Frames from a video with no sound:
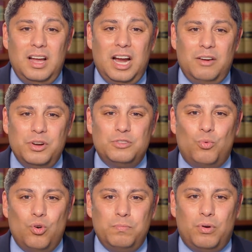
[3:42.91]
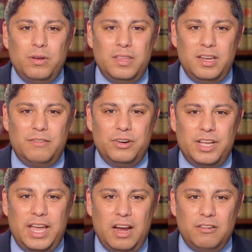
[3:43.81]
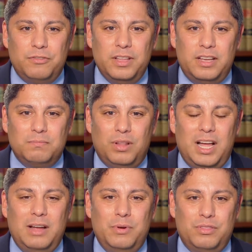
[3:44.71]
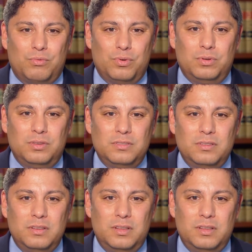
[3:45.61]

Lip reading: However, it's more important than ever to carefully comply with the rules.